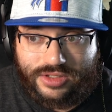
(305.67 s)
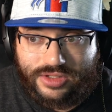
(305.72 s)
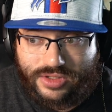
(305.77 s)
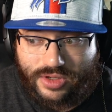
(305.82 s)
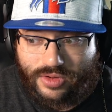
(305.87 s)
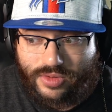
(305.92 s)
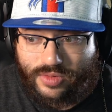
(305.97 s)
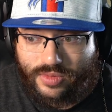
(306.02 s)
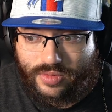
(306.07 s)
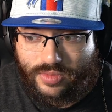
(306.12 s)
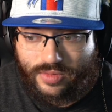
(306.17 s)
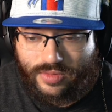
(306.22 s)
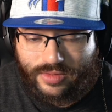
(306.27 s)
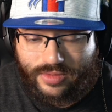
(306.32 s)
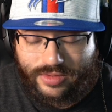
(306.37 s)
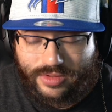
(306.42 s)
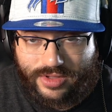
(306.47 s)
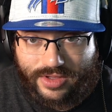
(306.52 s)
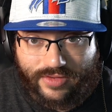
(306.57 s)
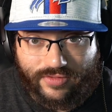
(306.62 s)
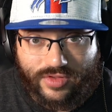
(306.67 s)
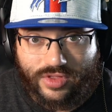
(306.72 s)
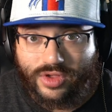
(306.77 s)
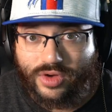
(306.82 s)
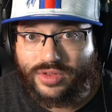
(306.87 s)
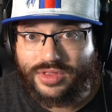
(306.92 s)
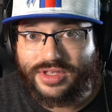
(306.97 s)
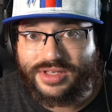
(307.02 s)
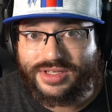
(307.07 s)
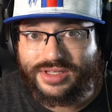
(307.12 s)
So
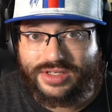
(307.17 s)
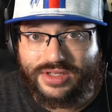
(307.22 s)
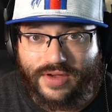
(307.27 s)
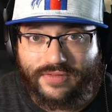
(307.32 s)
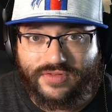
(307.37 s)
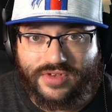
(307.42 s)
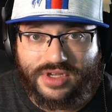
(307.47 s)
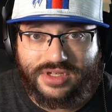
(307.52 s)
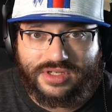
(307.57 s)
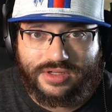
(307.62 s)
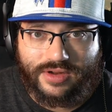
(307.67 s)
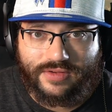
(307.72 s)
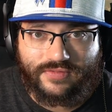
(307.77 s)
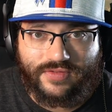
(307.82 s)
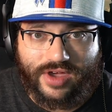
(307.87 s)
even though this stuff doesn't